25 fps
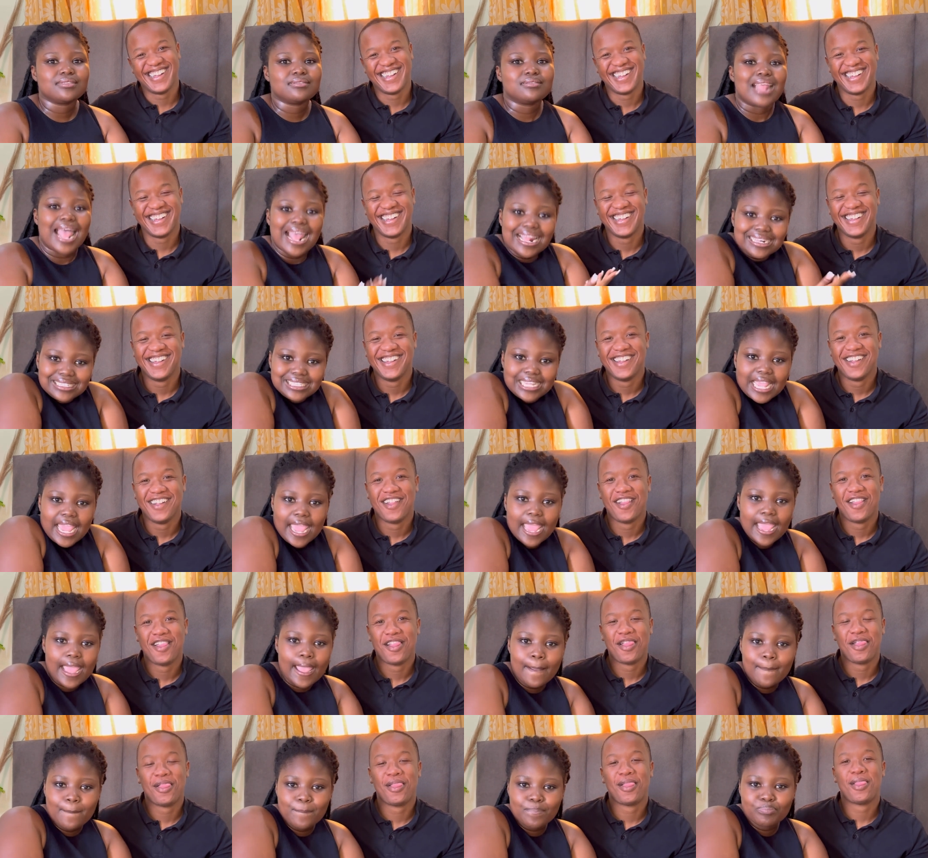Speaker 1: that's
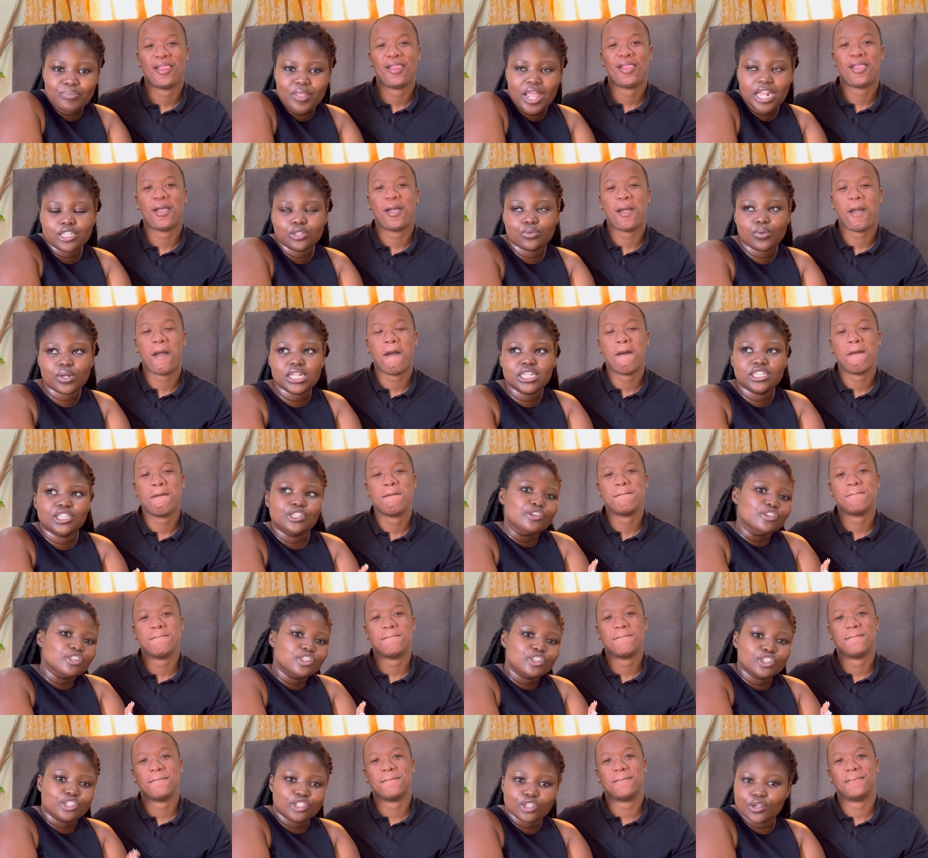him. That's what he's
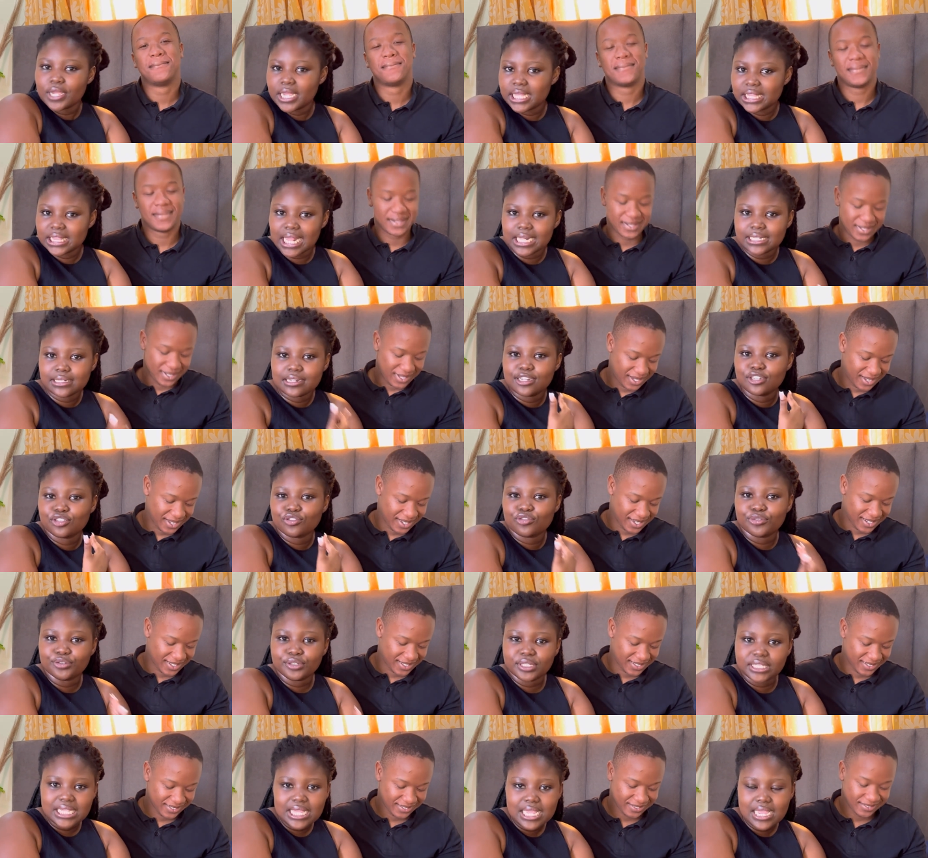used to doing. That's yeah. his
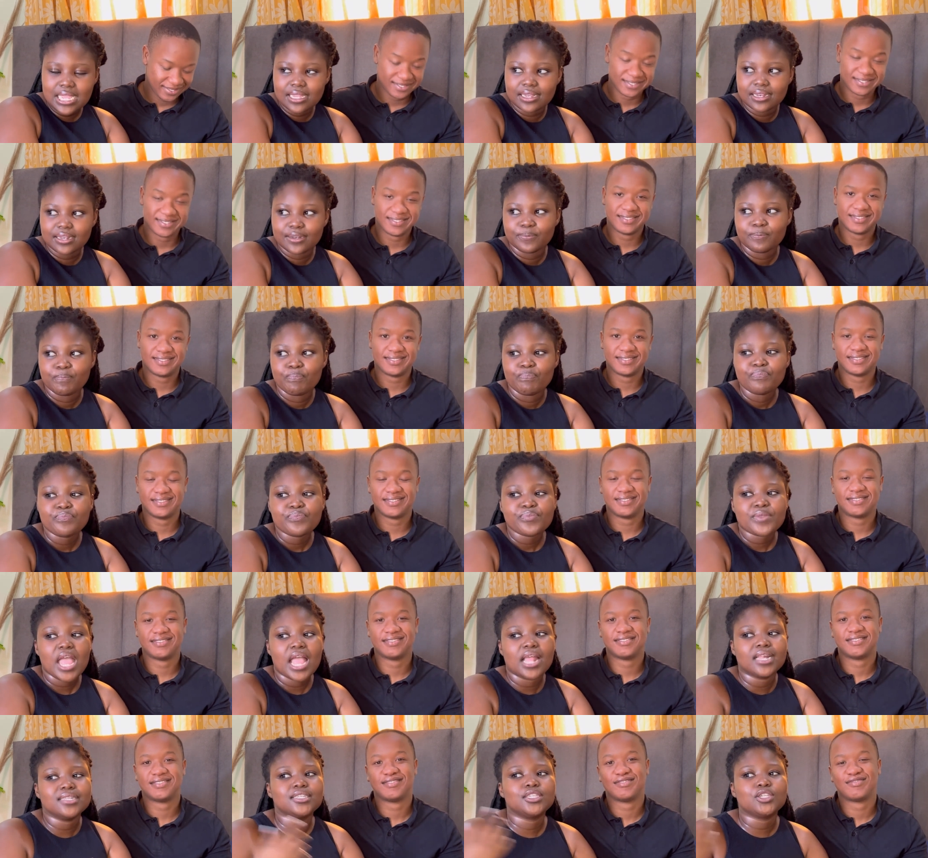routine.
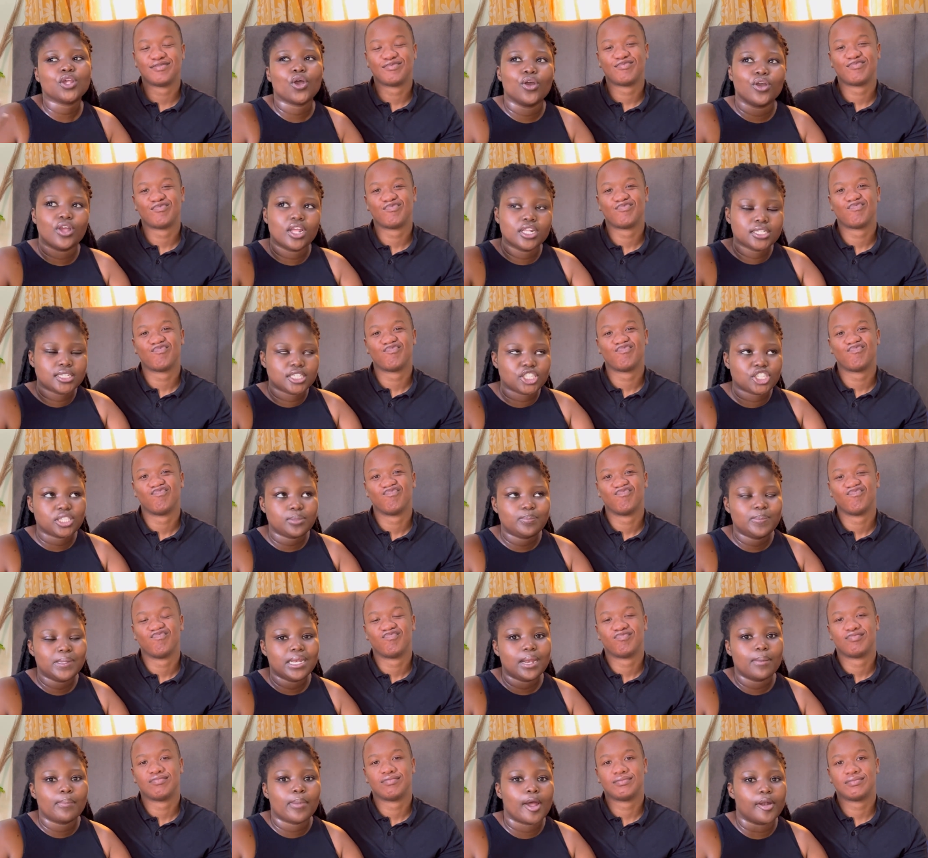And so it's just
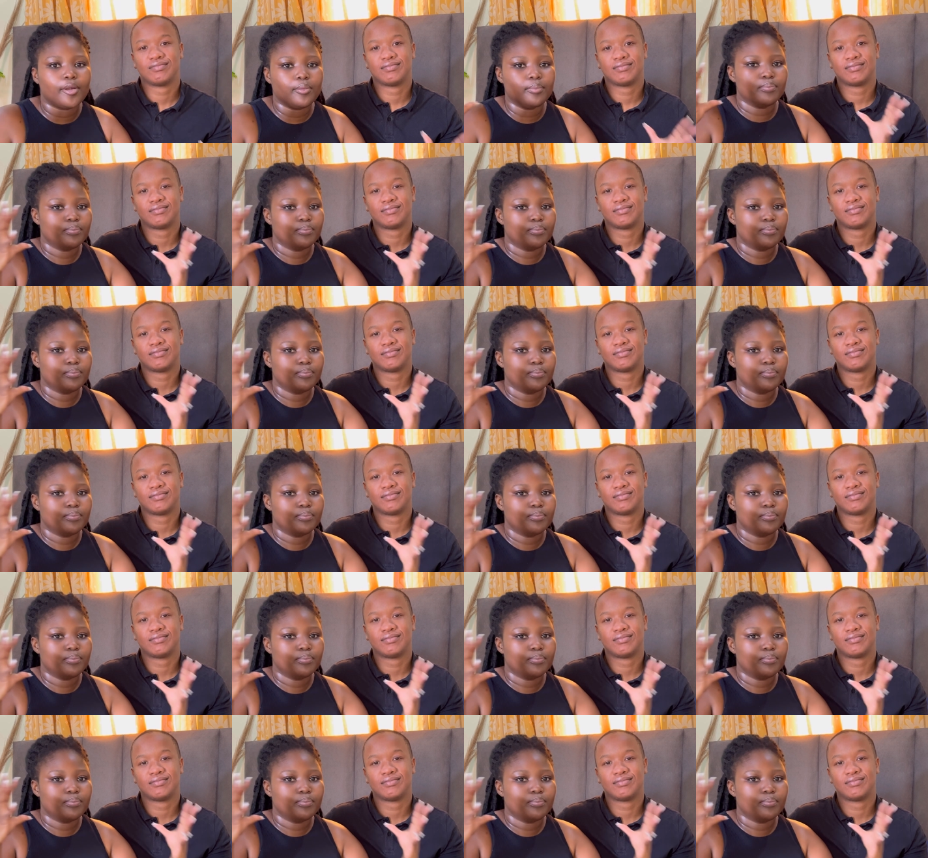been about